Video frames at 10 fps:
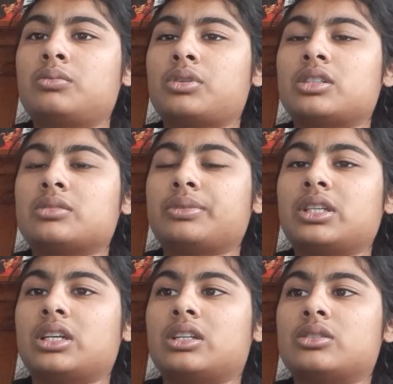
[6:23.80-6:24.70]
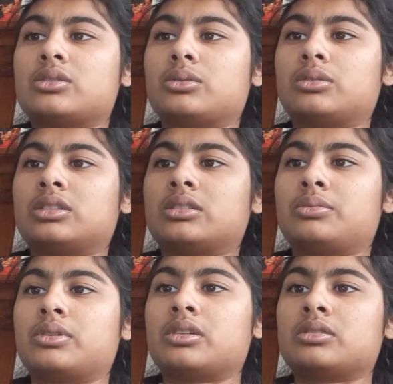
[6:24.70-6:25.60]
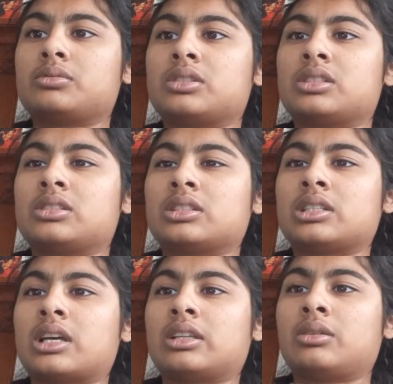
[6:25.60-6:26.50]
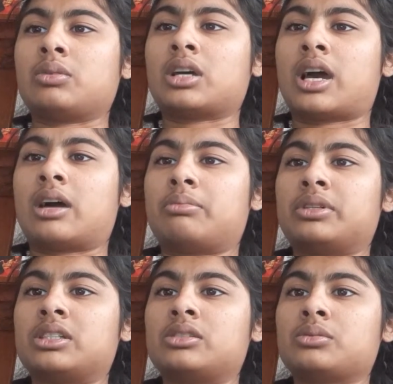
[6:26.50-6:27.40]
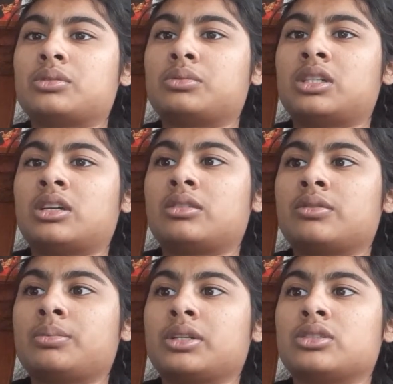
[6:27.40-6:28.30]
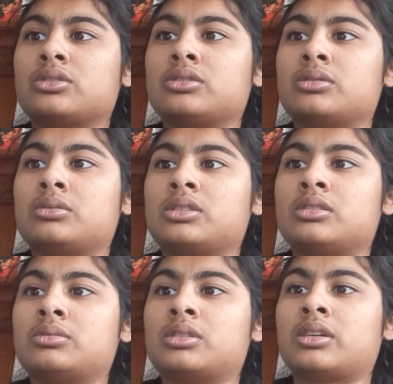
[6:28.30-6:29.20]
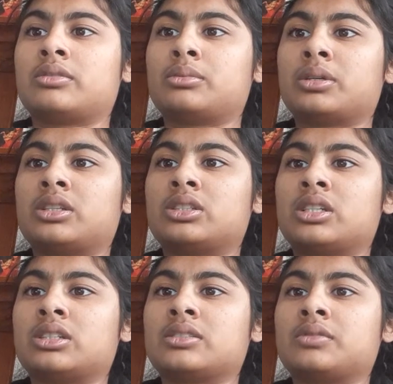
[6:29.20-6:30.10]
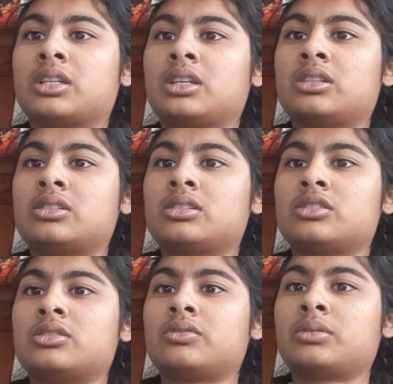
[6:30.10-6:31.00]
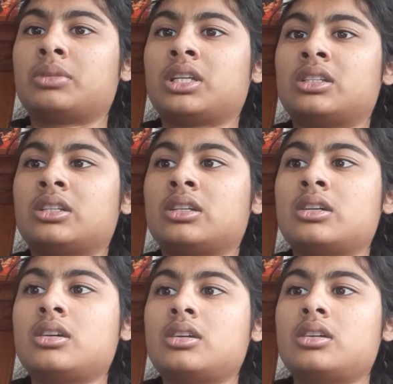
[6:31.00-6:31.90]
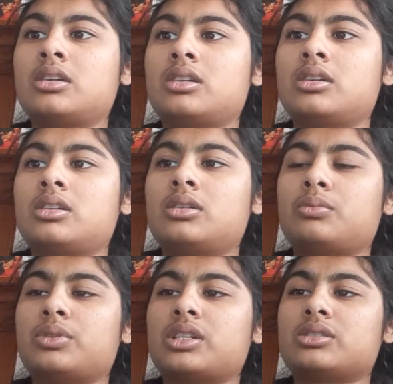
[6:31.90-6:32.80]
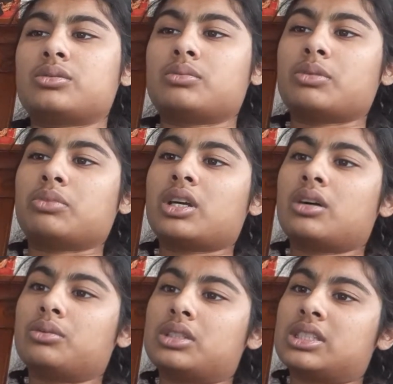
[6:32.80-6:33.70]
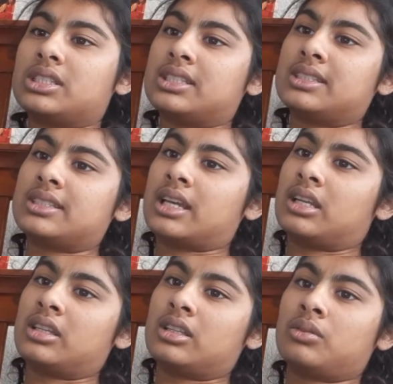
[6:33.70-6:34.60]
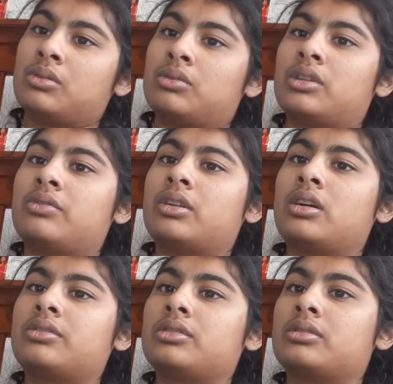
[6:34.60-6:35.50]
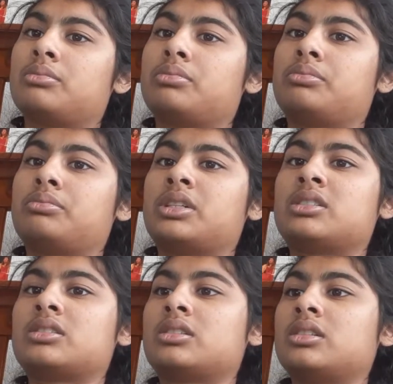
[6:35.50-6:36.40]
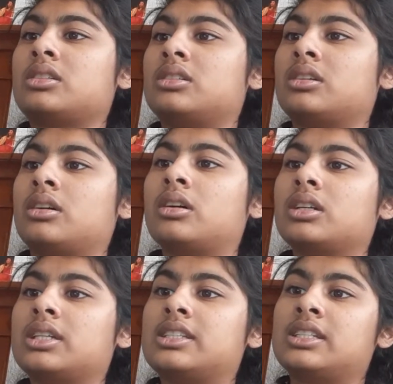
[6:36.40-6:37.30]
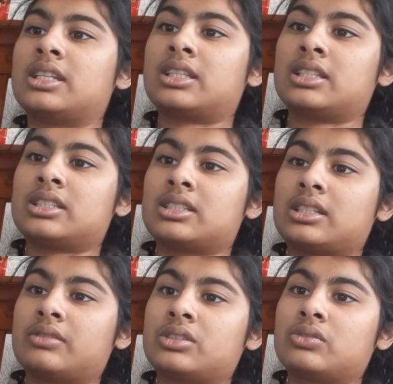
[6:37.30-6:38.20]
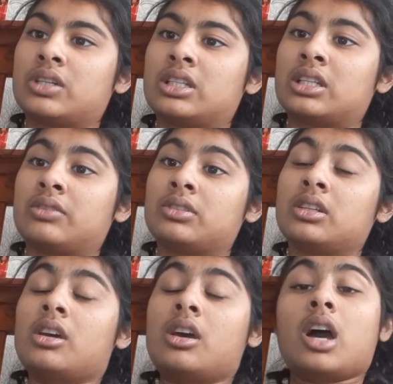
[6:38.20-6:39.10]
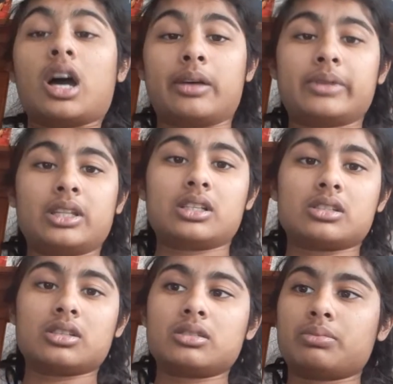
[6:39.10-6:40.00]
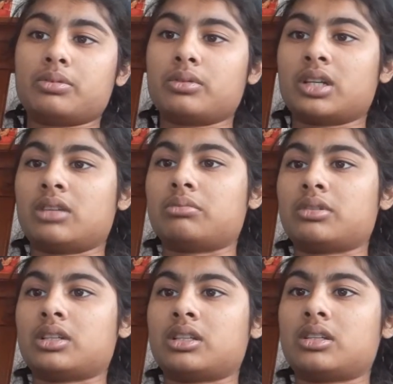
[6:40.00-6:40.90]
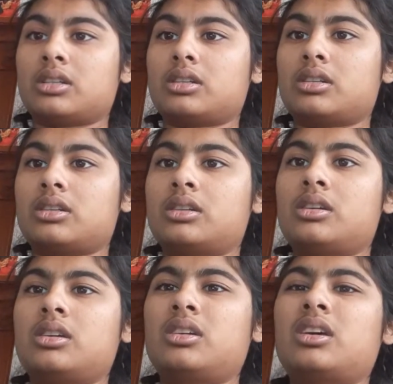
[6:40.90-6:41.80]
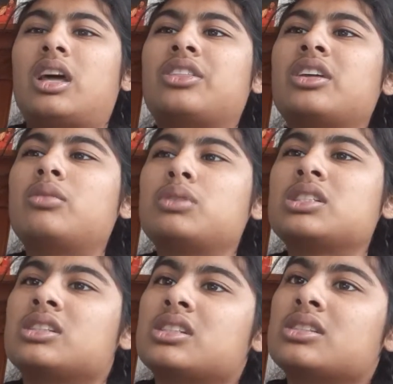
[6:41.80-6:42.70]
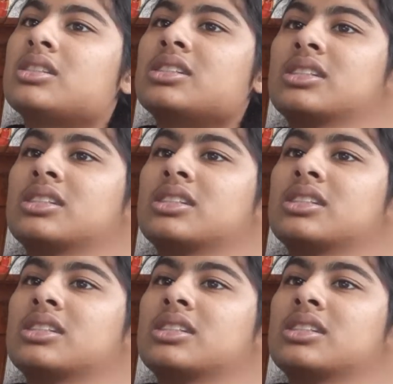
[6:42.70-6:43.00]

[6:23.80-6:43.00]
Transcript: Possibly getting sold in the press, which is exactly what happened. With Woody out of the picture, Wheezy would have a better chance of getting attention from Andy. Plus, remember how Wheezy didn't say anything when Woody fell off of Buster, the dog? He did nothing to save his friend after. I mean, that's a good point, but I think, wasn't this the